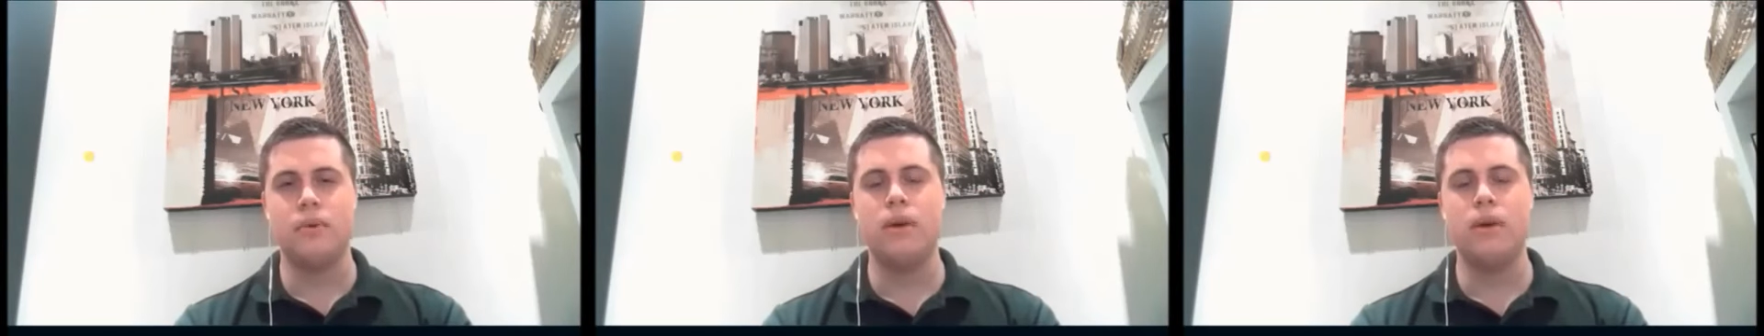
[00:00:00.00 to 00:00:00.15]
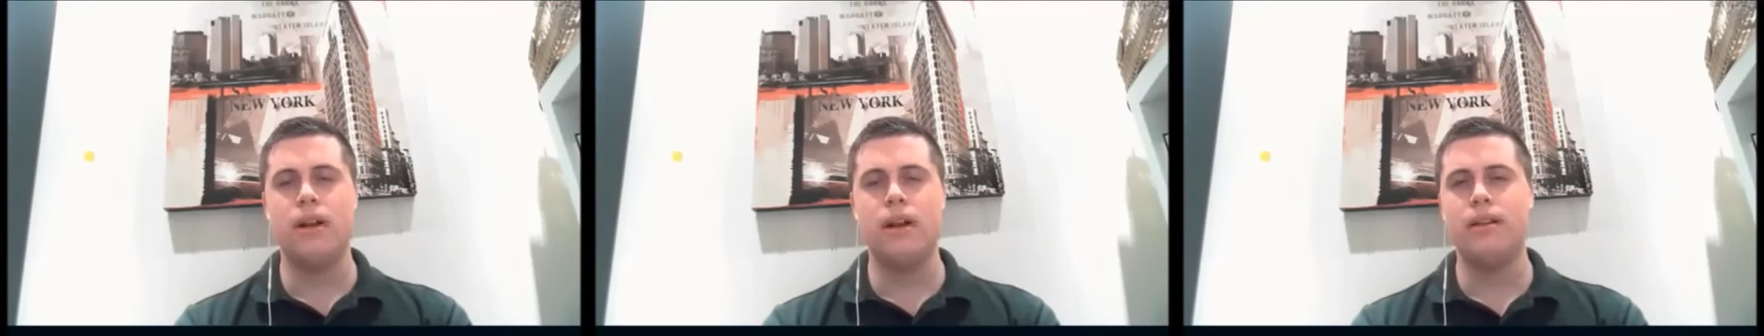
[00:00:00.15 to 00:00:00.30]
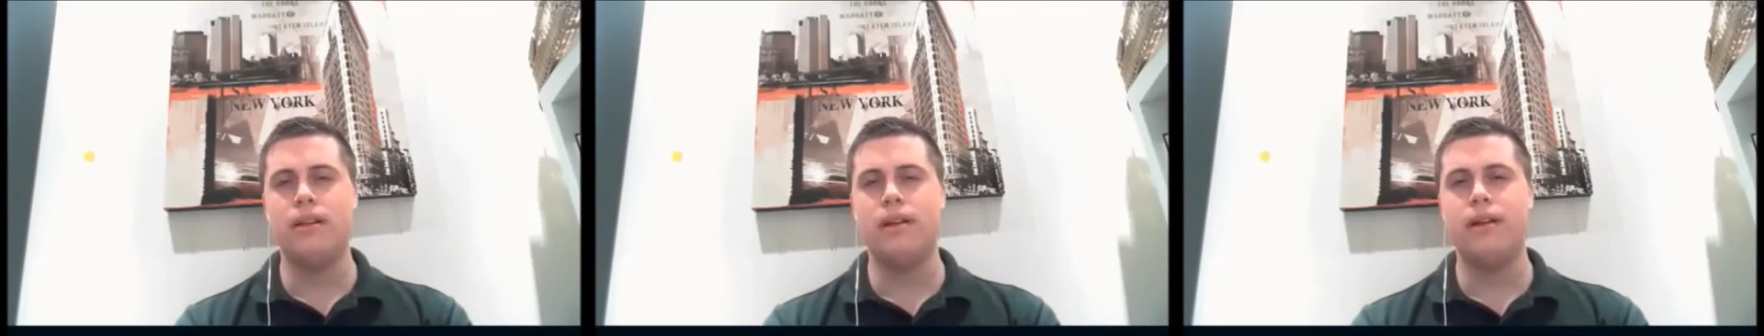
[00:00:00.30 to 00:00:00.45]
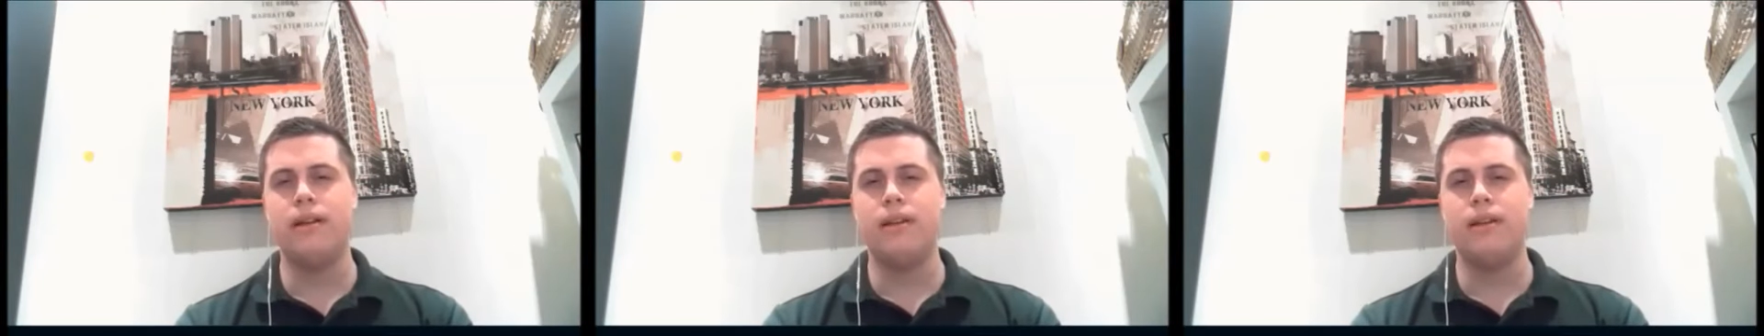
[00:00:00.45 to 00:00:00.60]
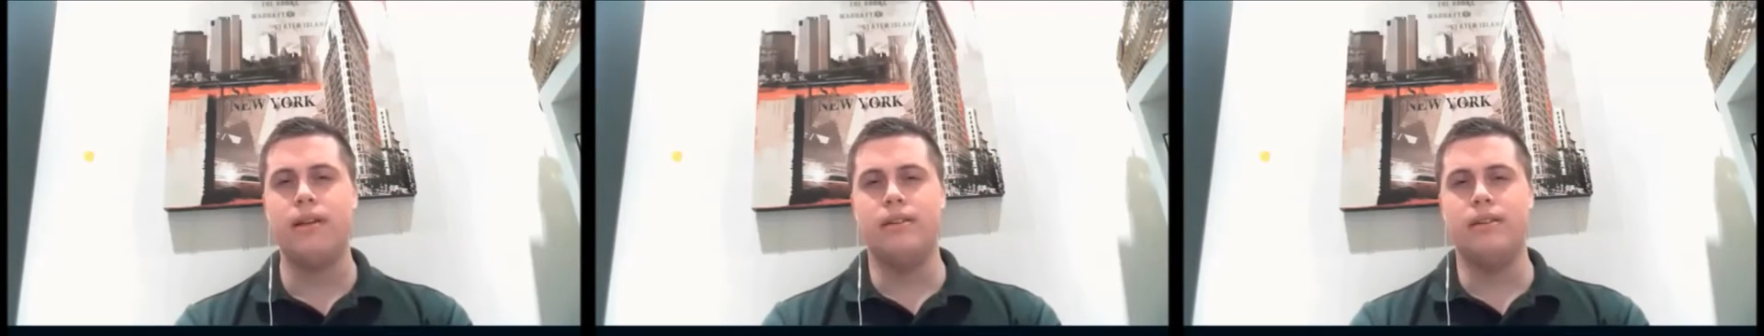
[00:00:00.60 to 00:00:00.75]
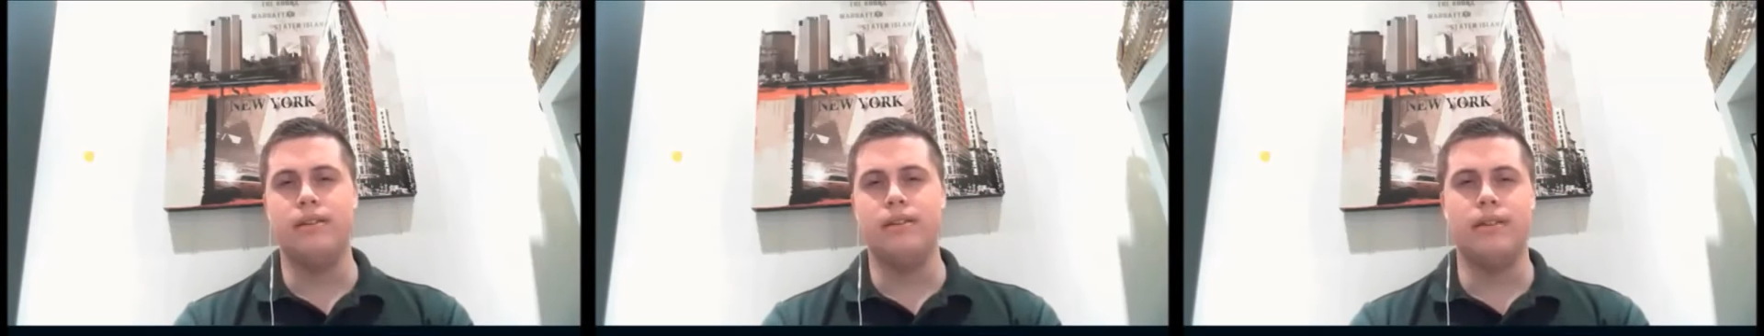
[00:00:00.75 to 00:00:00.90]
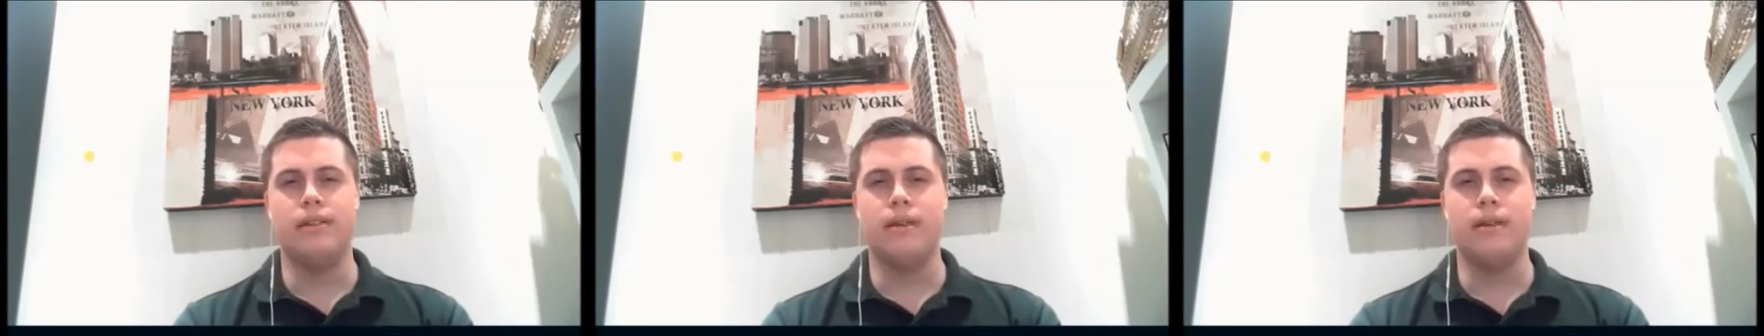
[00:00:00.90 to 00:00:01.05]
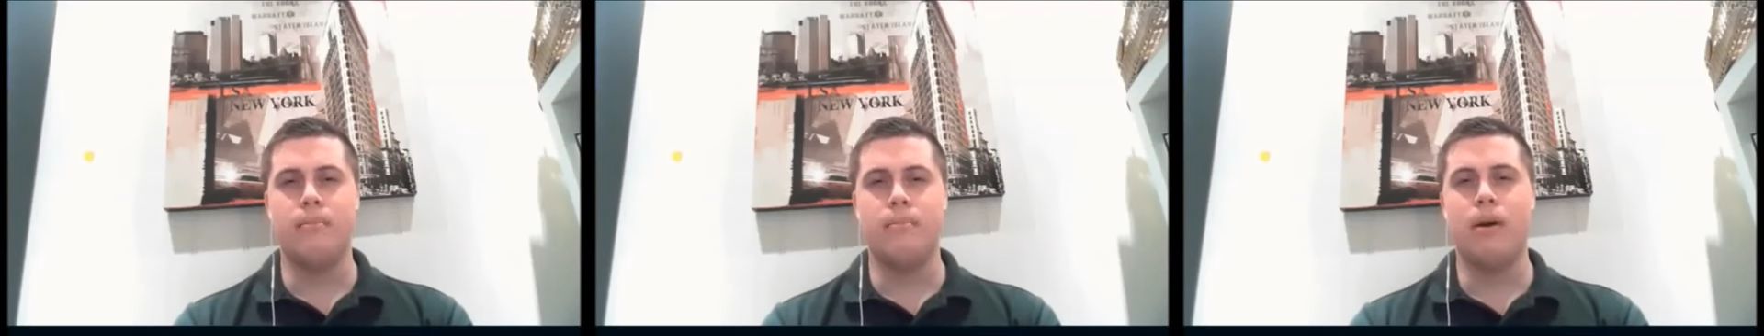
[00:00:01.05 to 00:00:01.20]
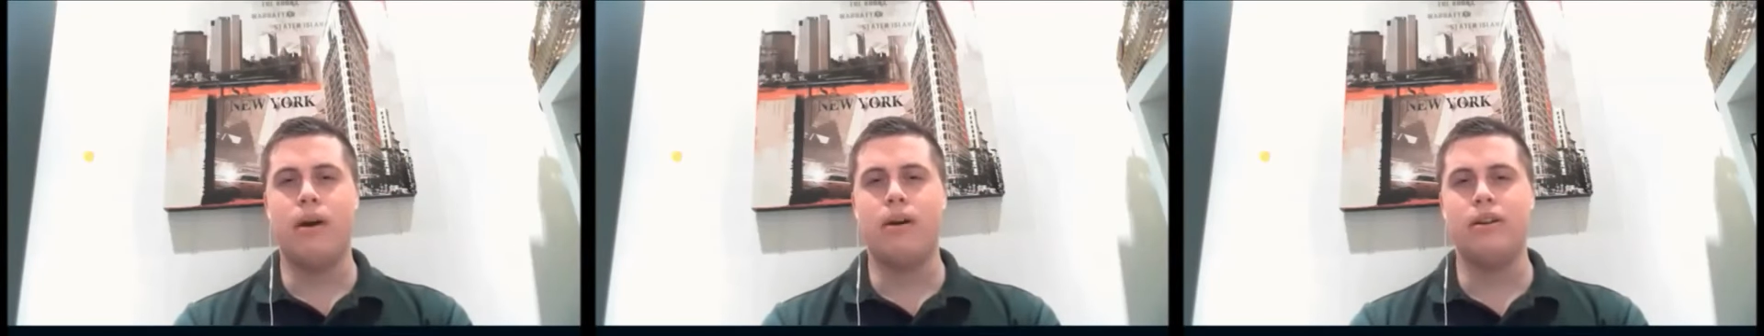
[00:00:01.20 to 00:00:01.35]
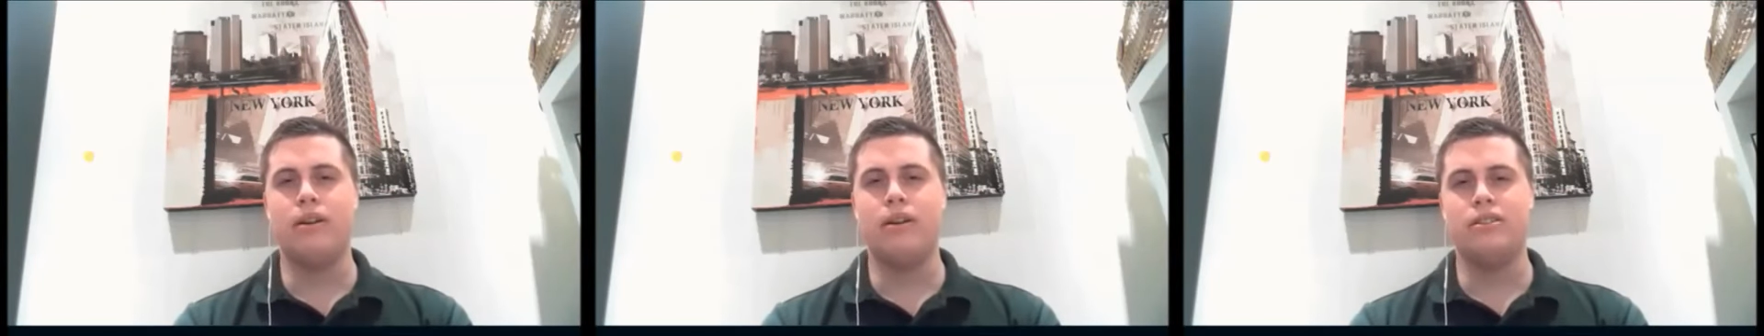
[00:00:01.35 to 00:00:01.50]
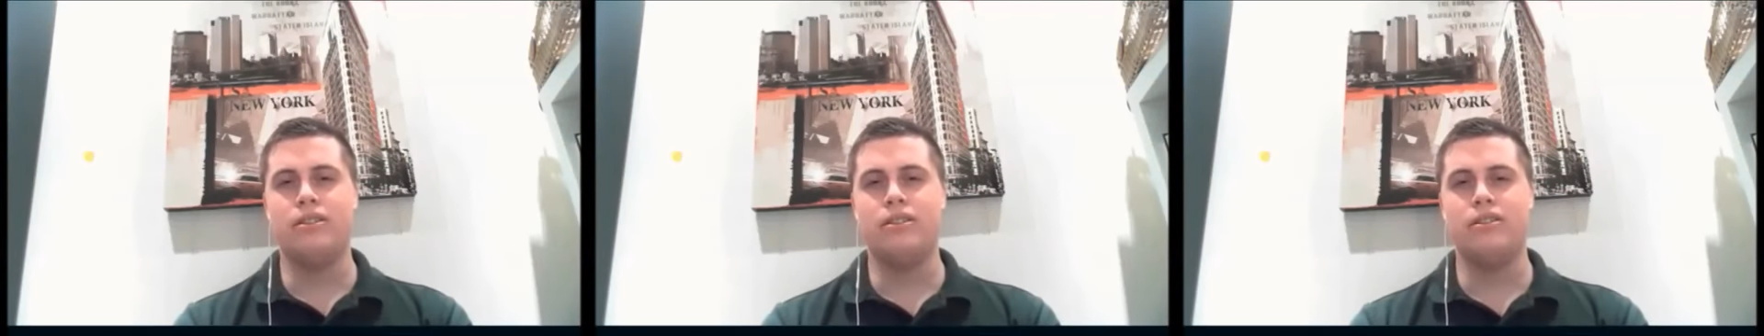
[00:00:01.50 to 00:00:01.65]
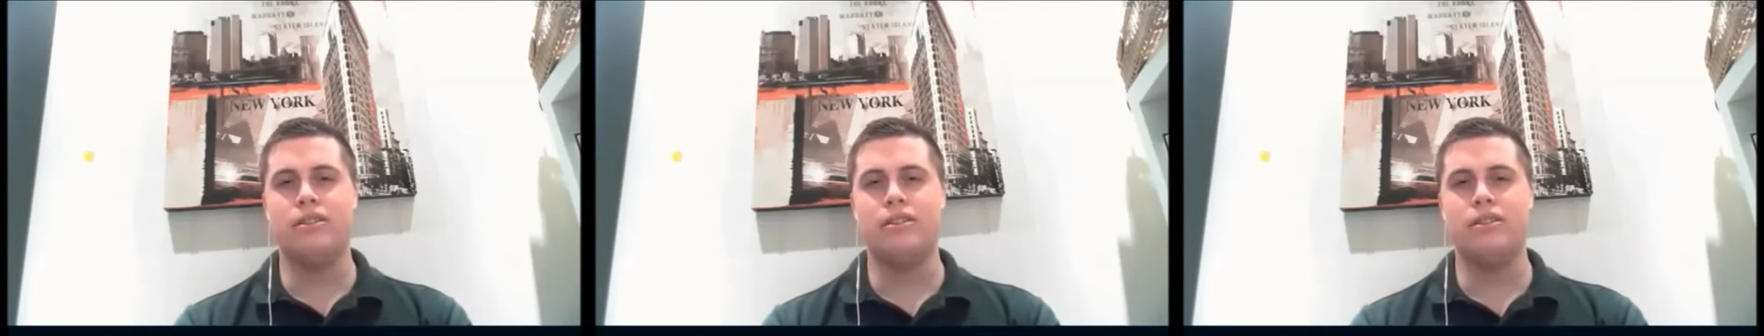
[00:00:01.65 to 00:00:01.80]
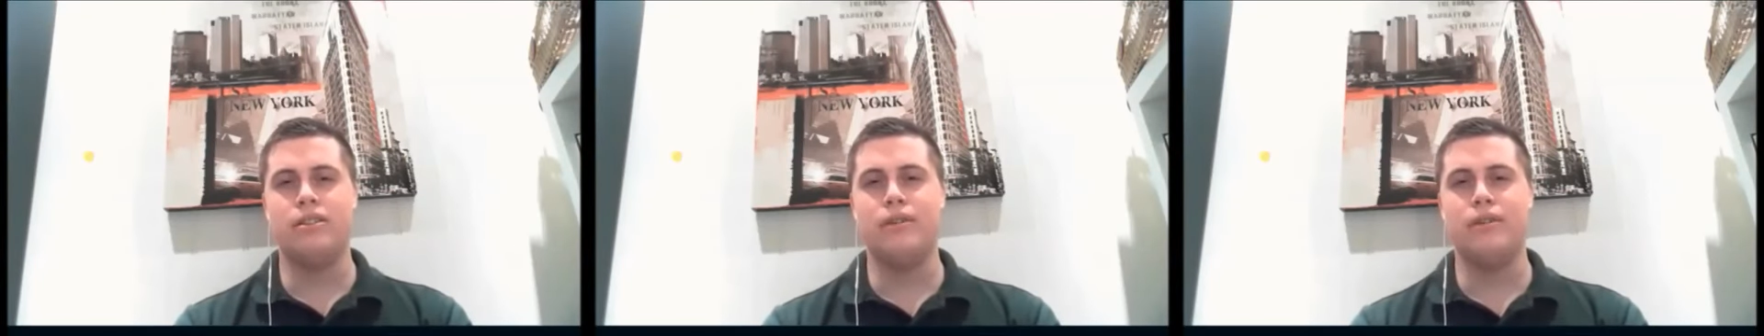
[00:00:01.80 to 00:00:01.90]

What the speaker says: Well, the part